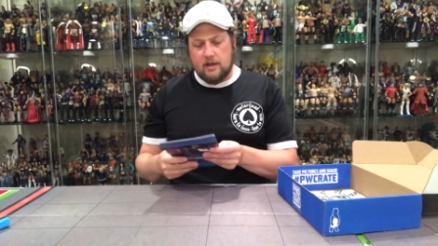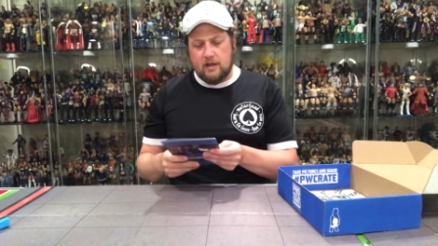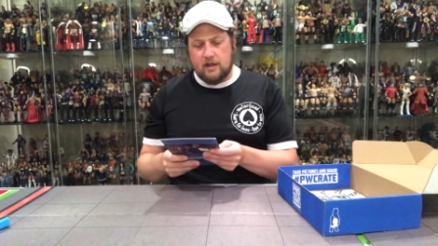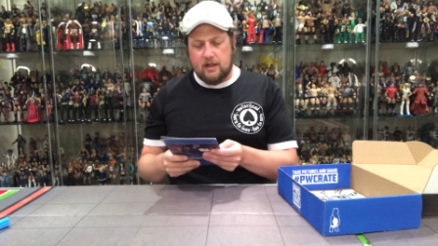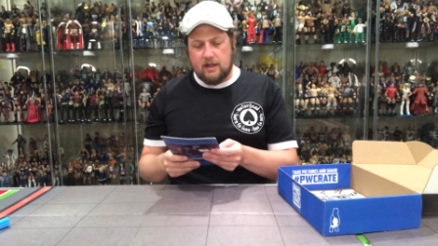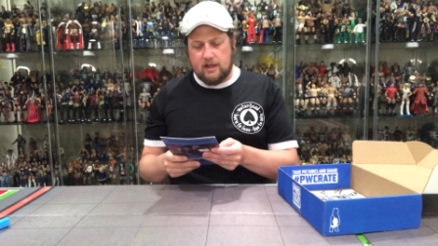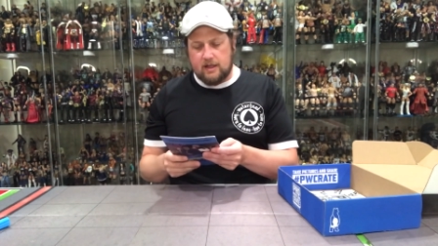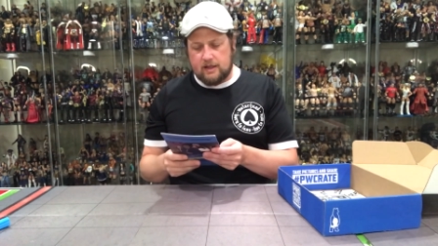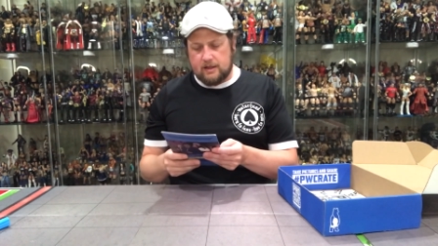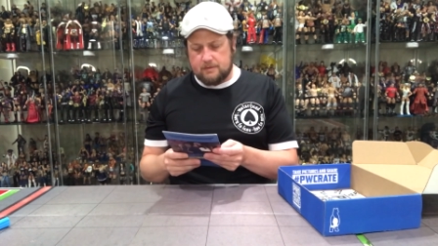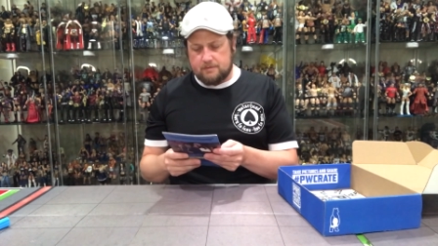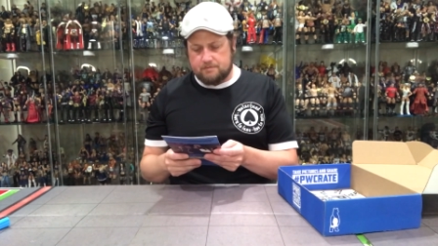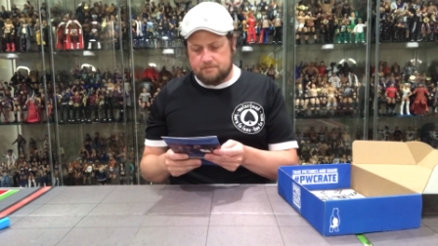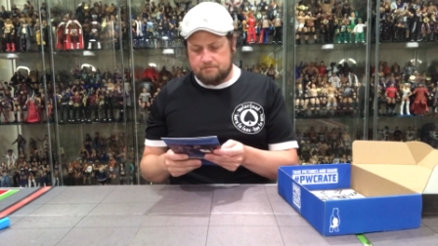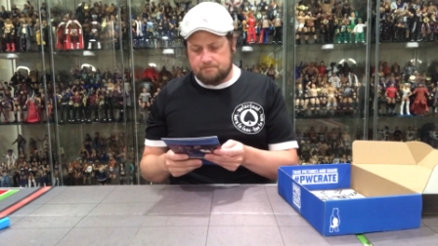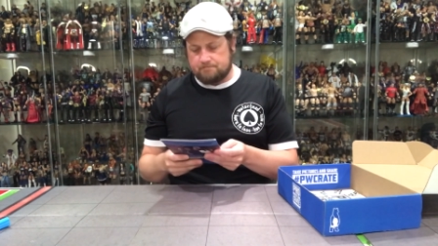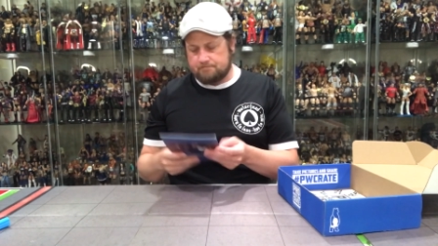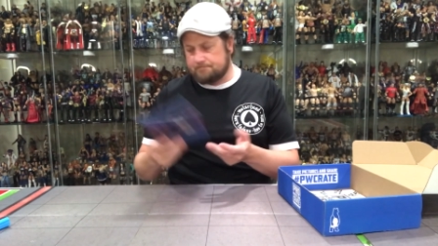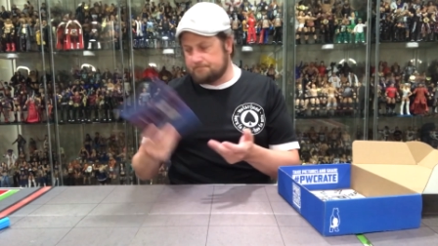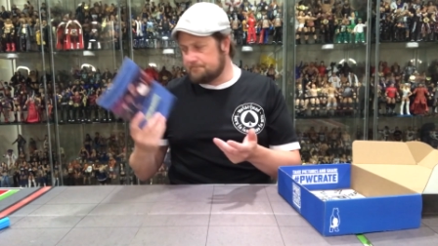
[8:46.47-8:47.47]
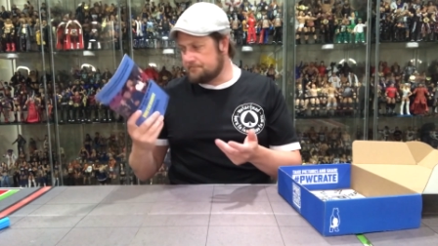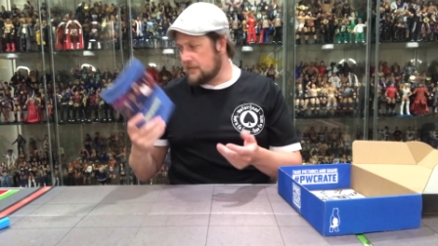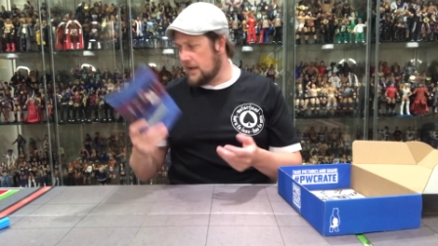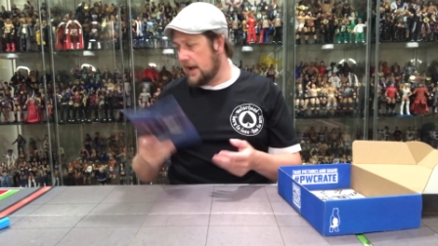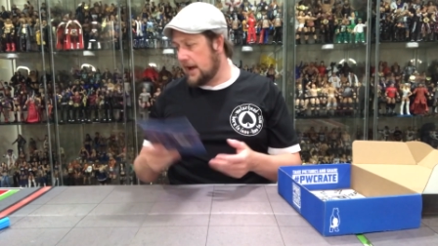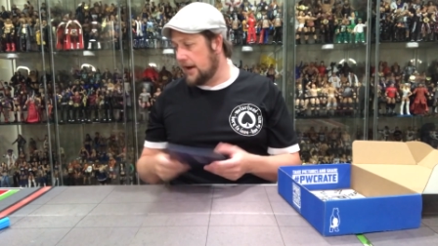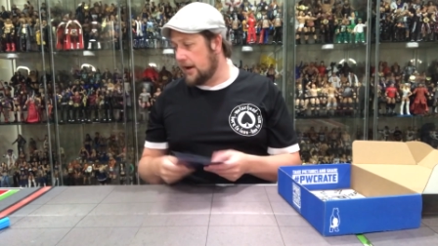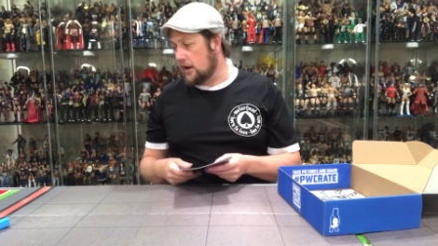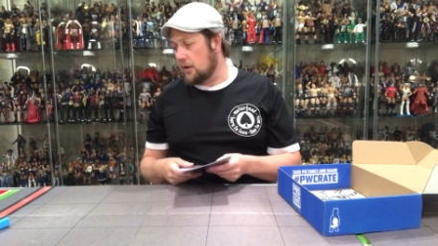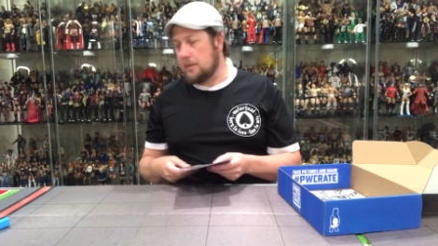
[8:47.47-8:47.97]
I
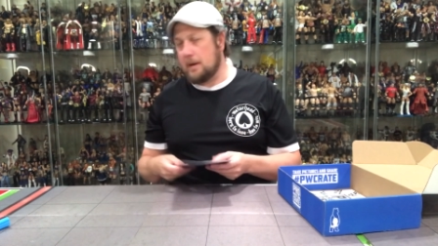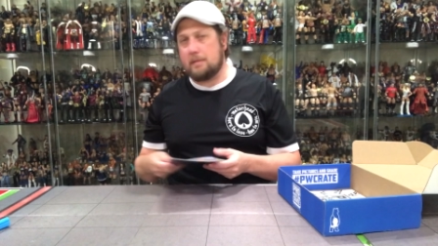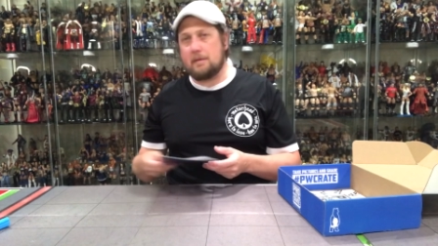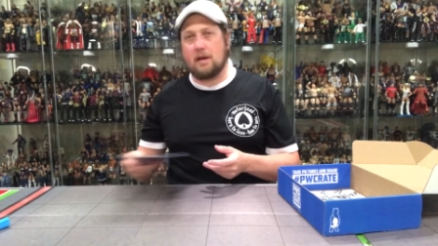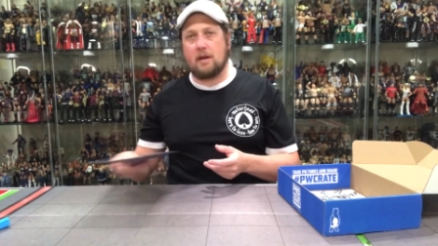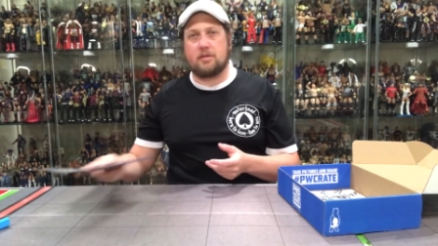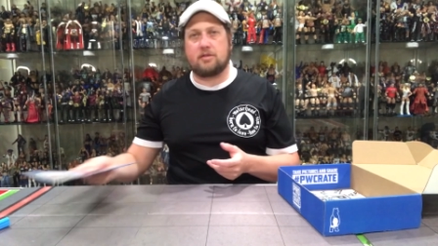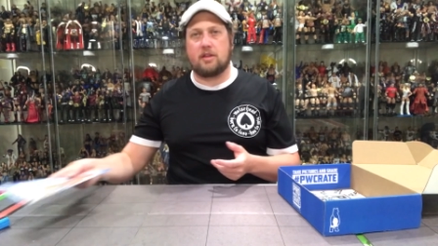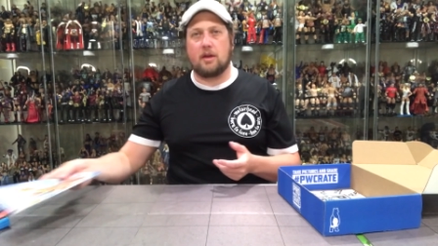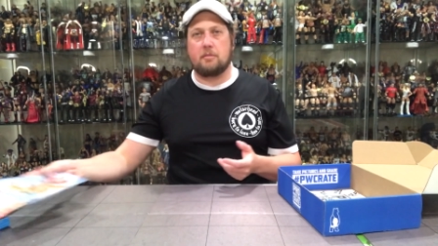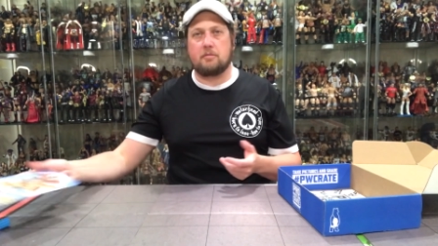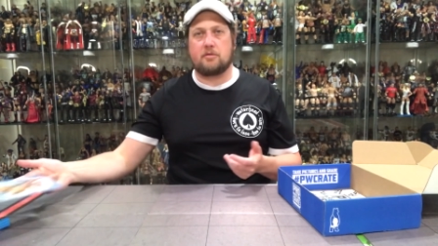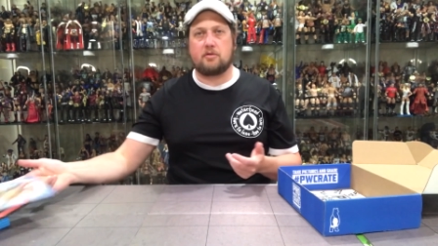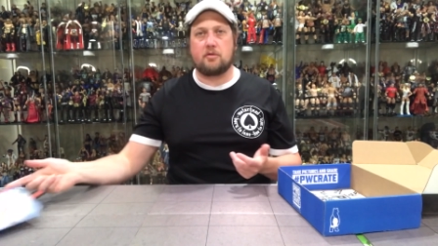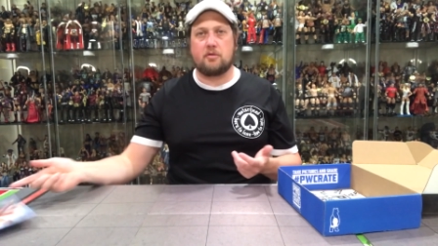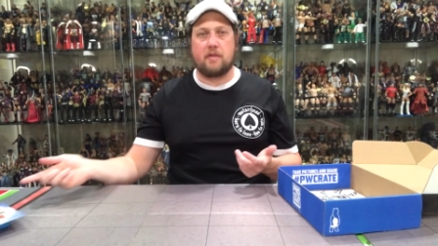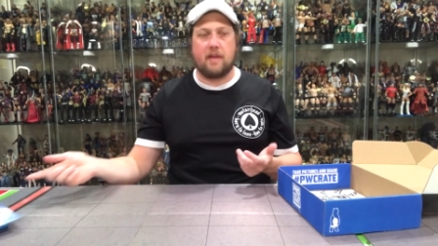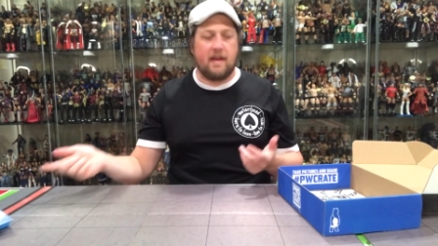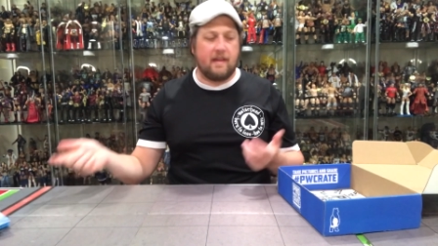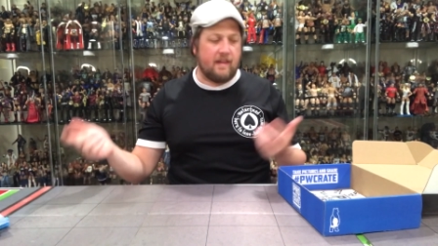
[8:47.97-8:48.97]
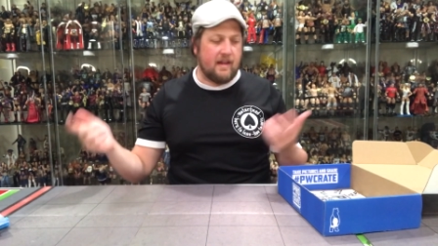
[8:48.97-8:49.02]
don't know. Maybe I'll thumb through that.